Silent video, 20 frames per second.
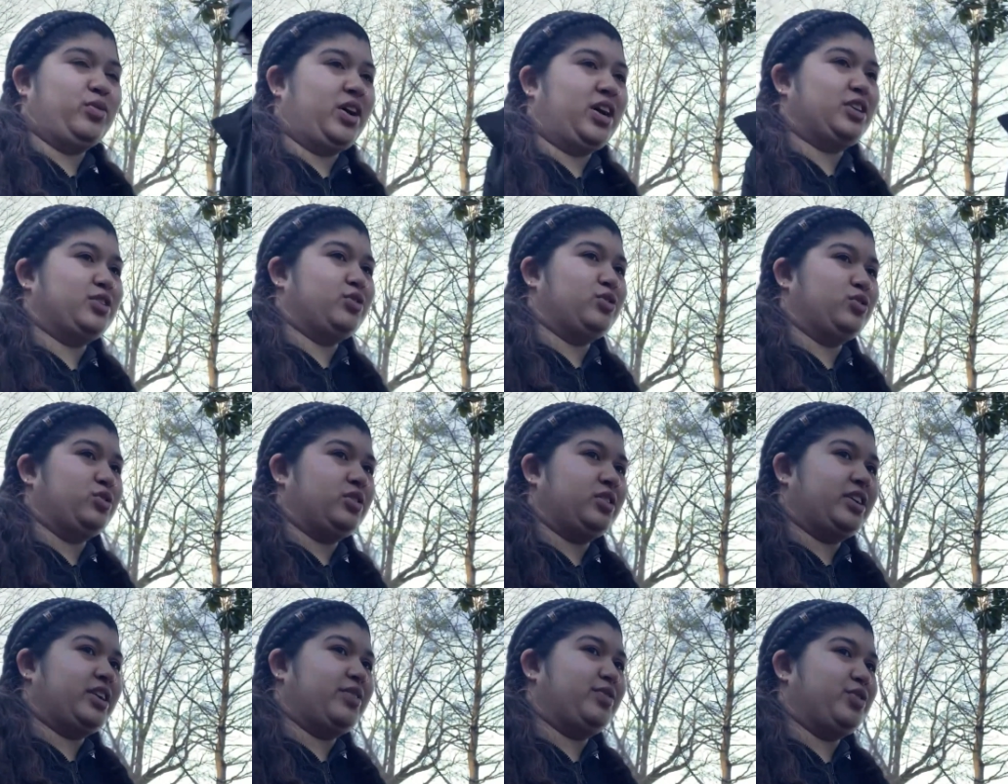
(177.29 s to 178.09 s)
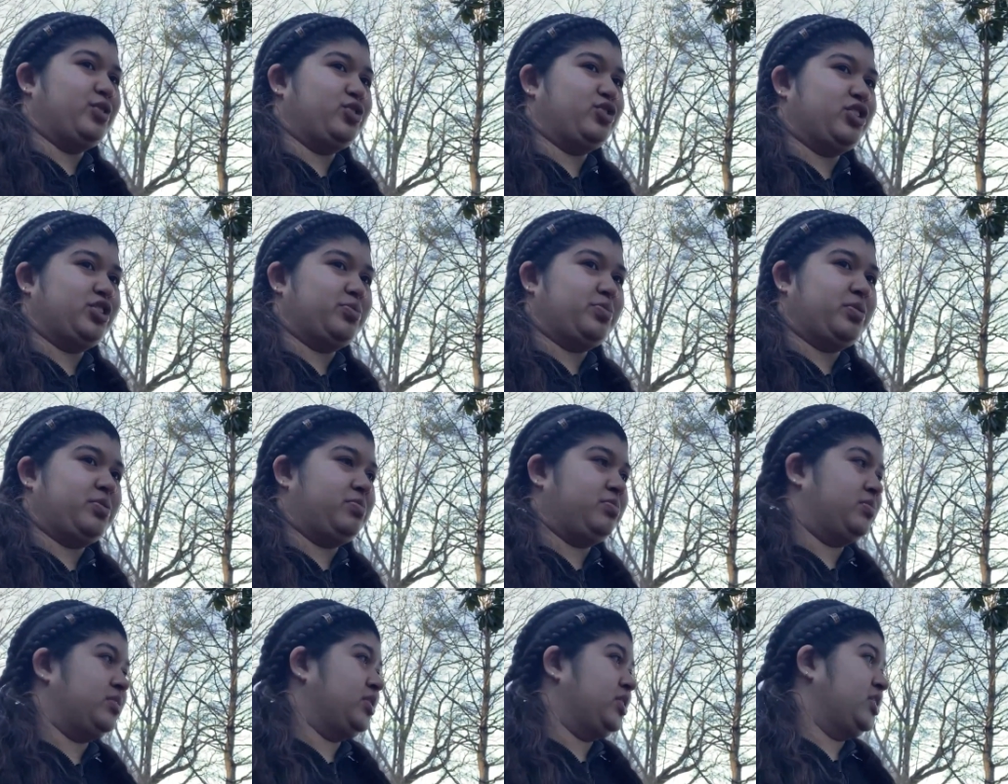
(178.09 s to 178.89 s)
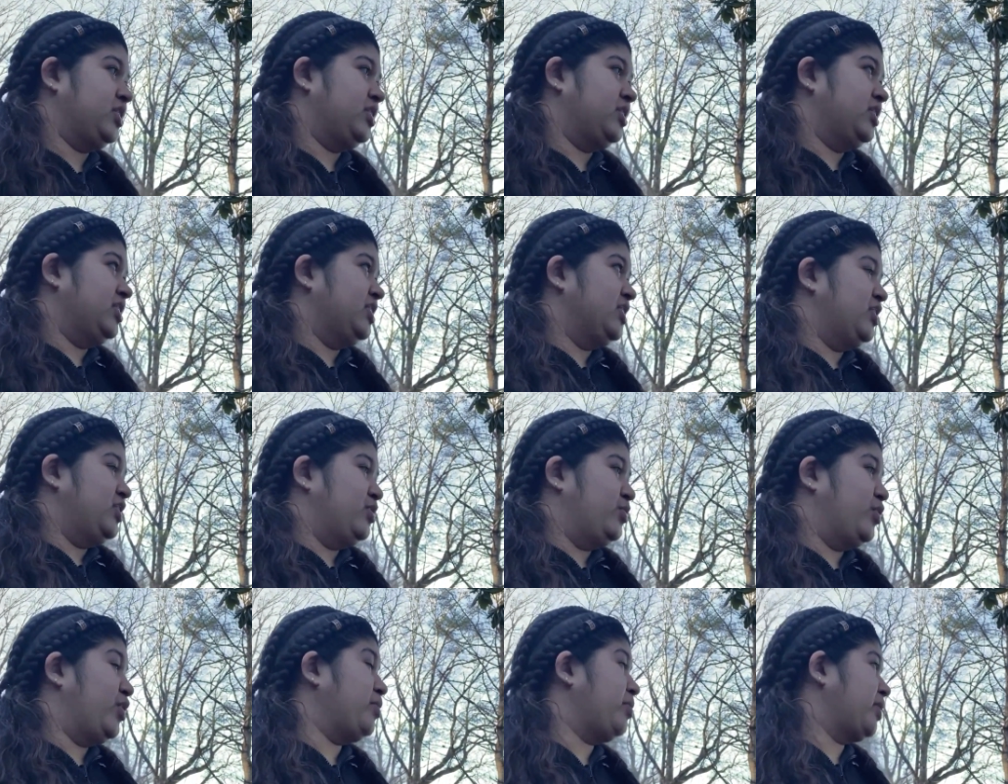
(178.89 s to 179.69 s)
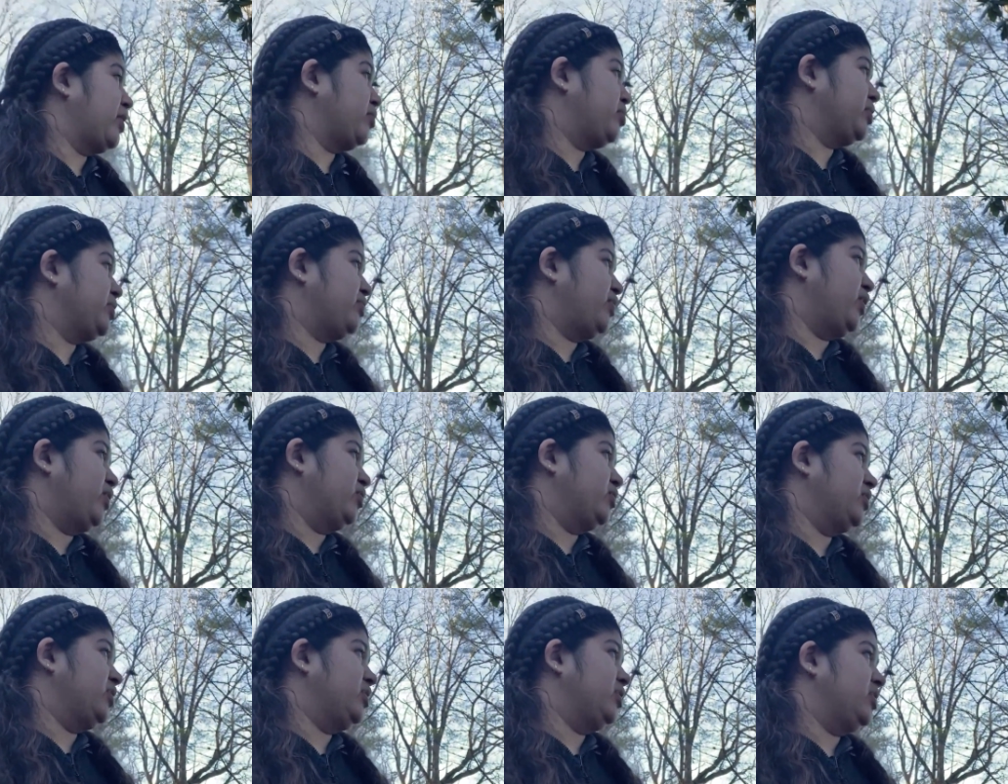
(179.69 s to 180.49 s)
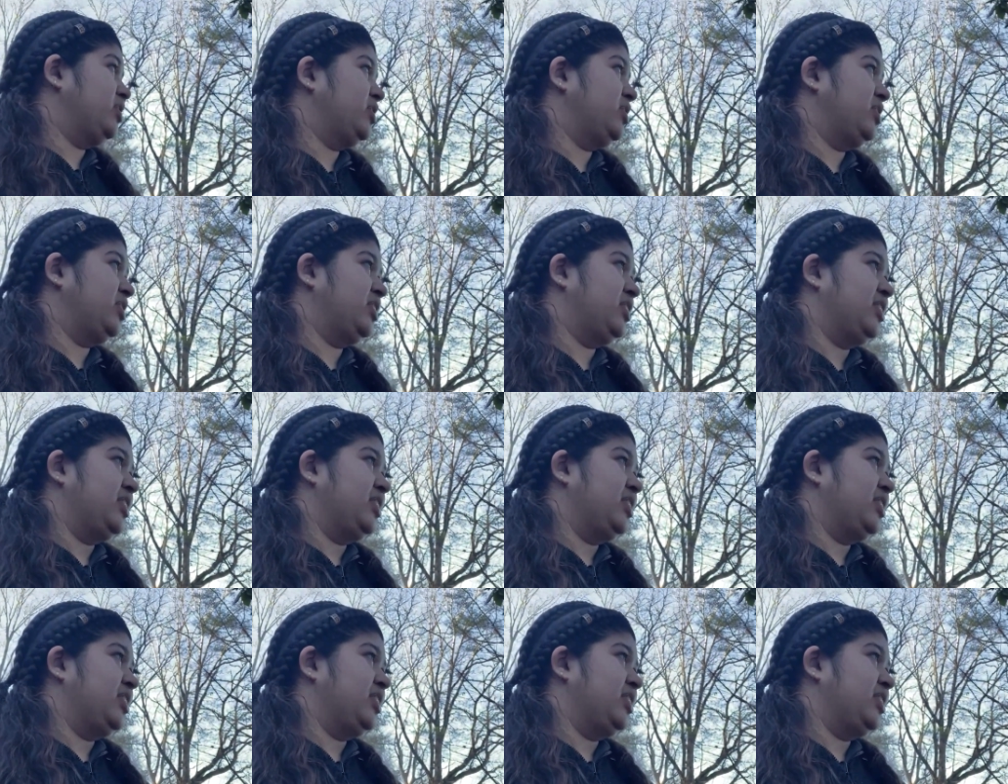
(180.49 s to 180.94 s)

Why do give you a chest bump? Come on. Where am I gonna put the phone? I'll hold it.